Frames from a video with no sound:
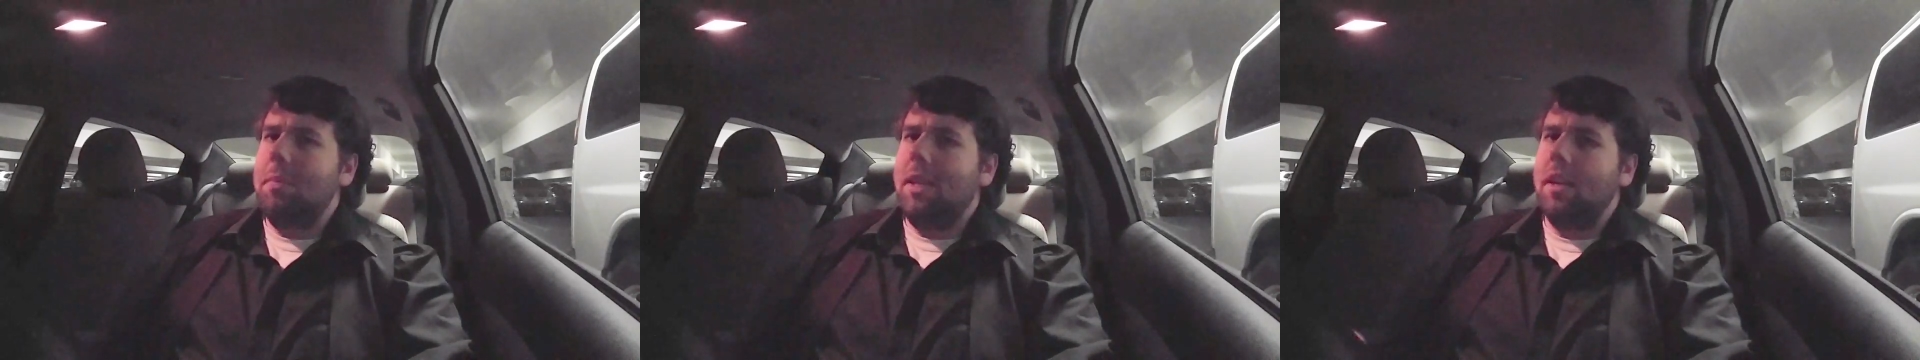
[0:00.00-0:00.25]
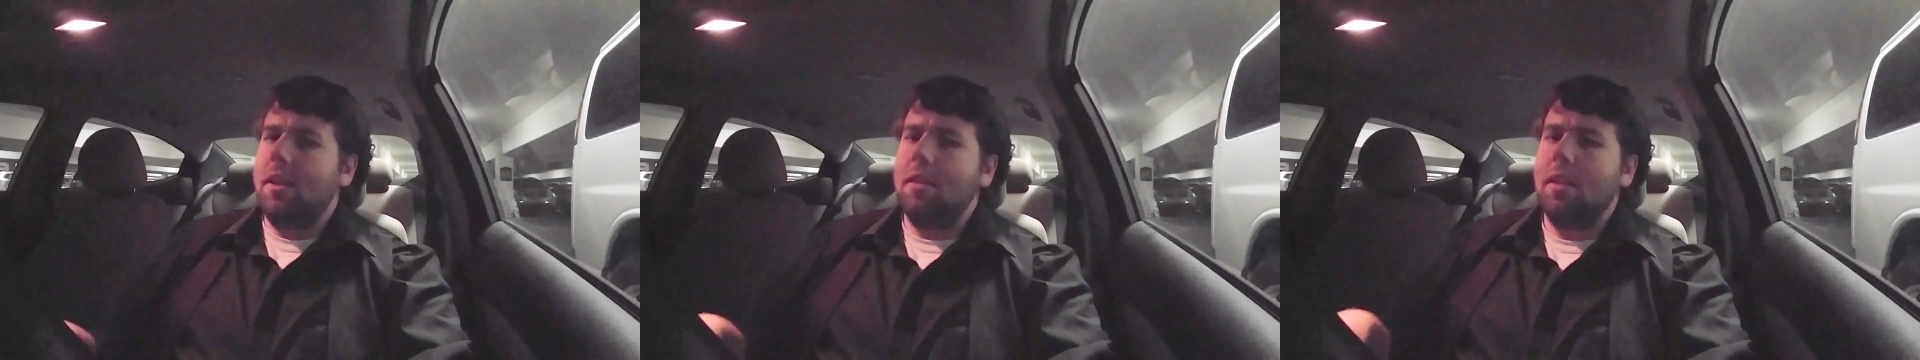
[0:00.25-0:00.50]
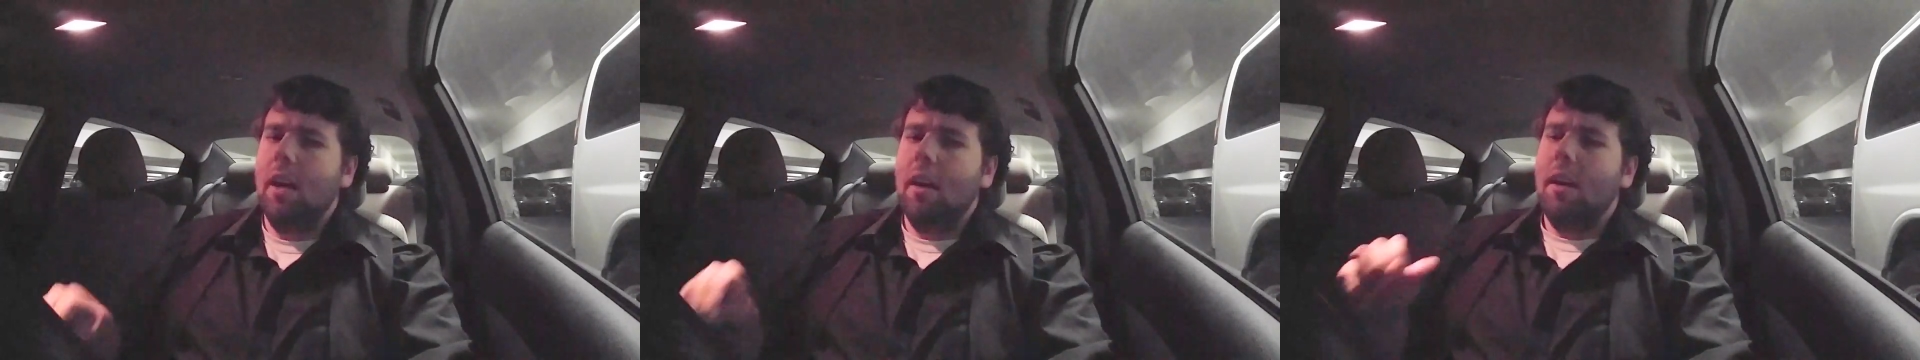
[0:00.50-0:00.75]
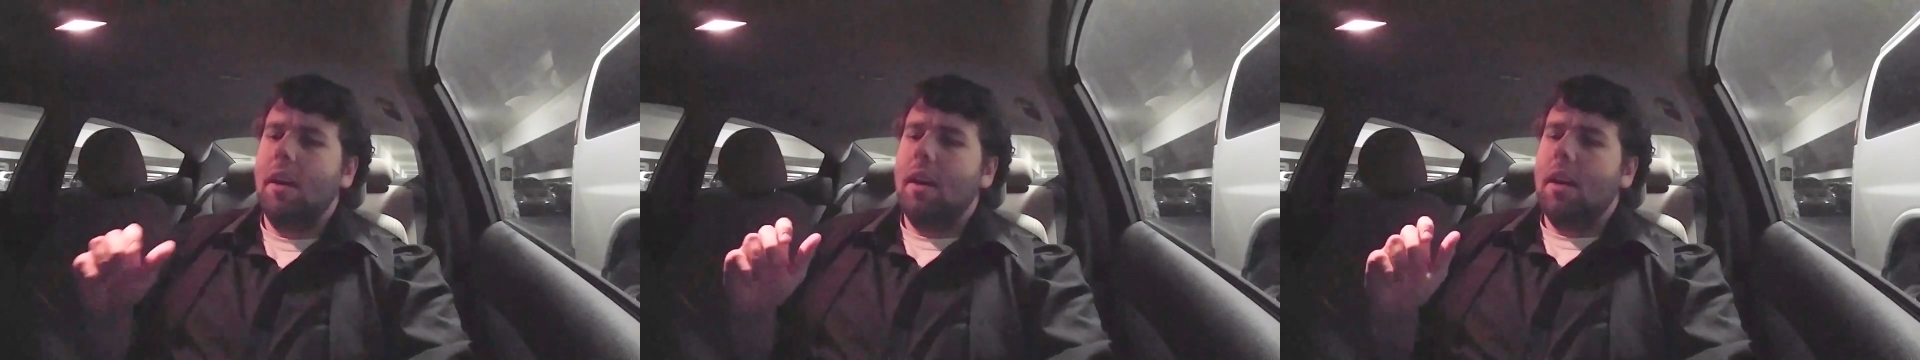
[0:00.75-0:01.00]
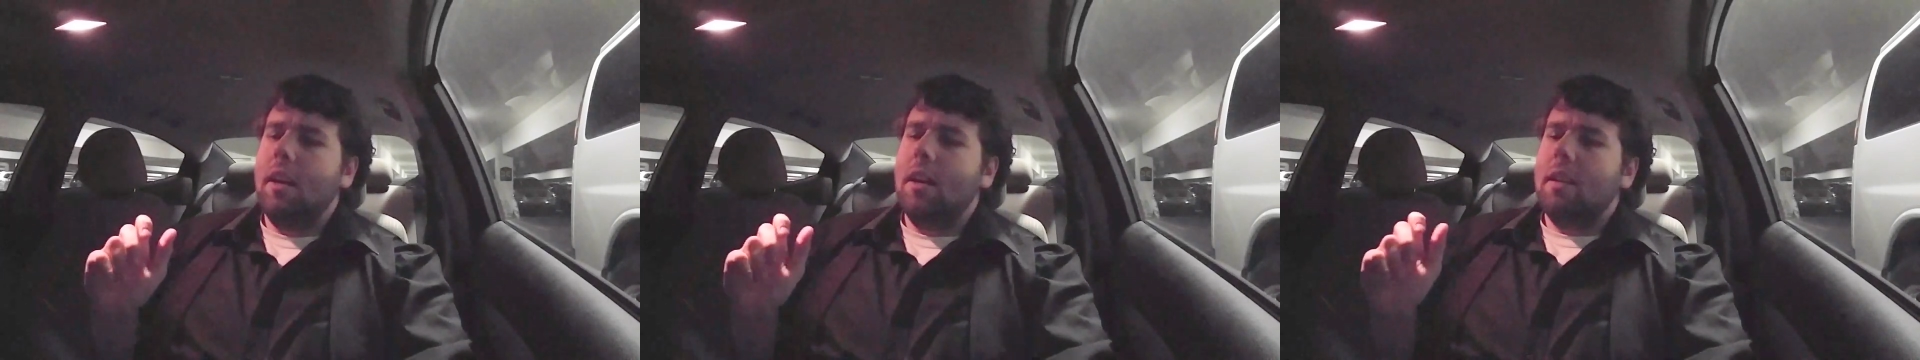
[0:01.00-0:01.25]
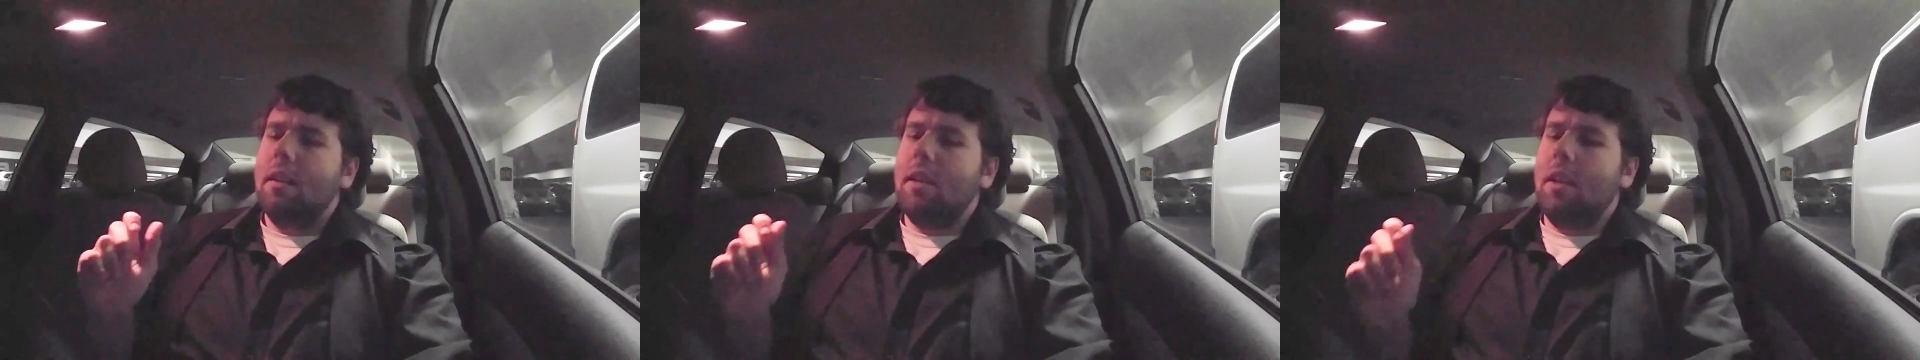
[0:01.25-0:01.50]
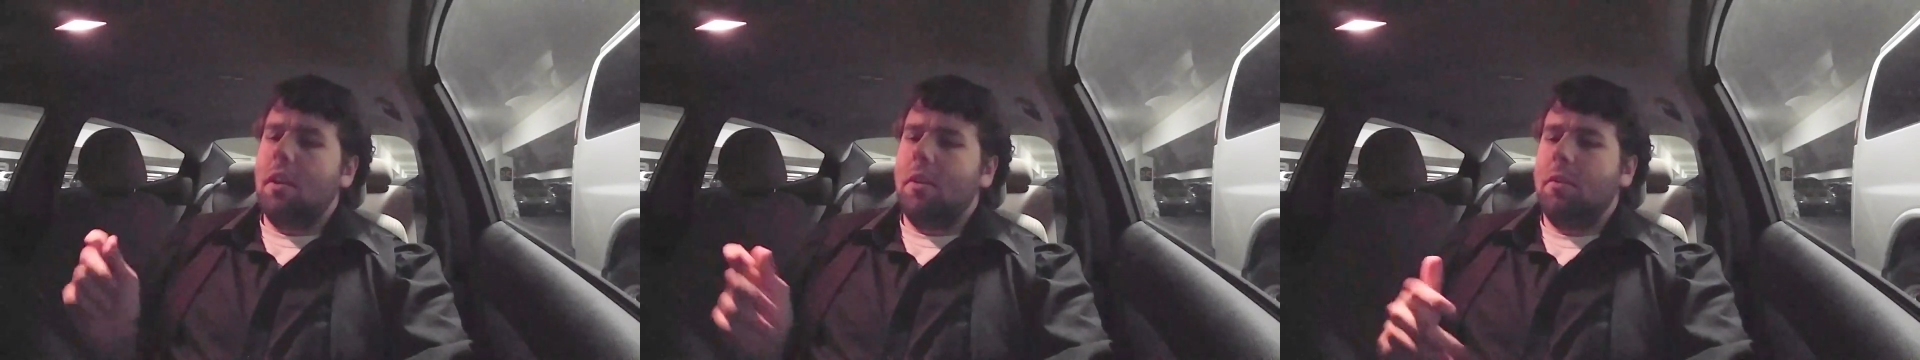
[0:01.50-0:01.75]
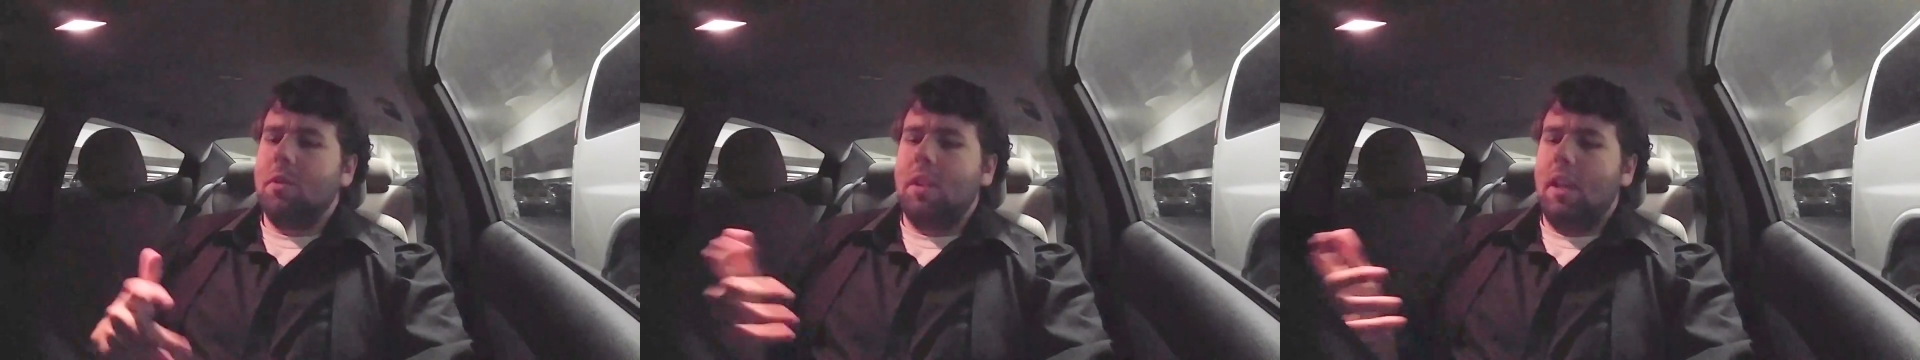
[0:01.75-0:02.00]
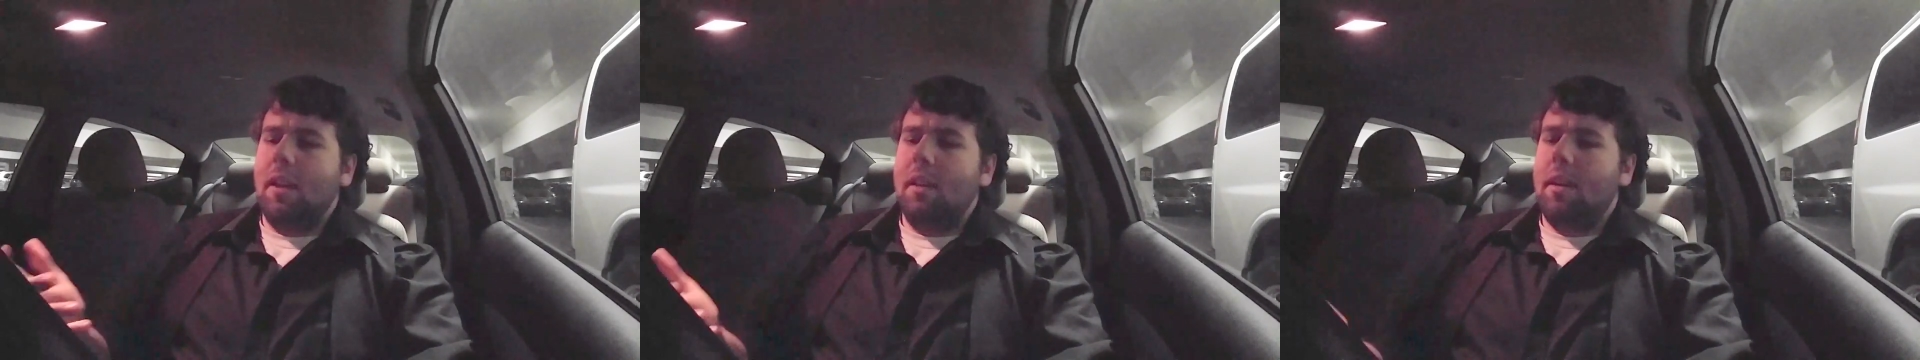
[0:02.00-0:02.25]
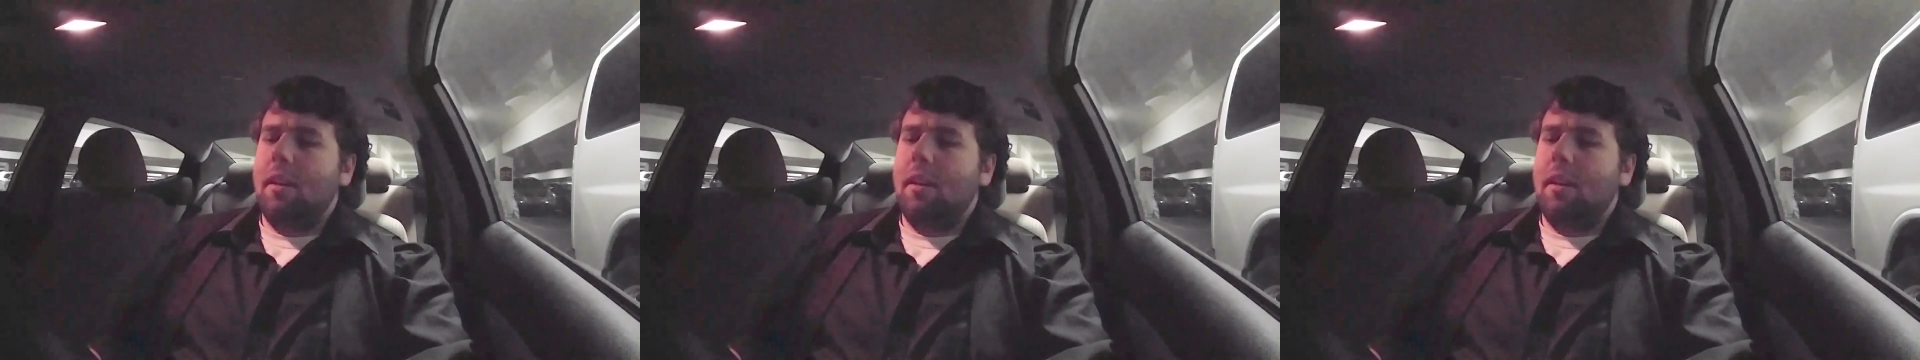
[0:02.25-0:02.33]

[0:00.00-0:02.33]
because, you know, there's le-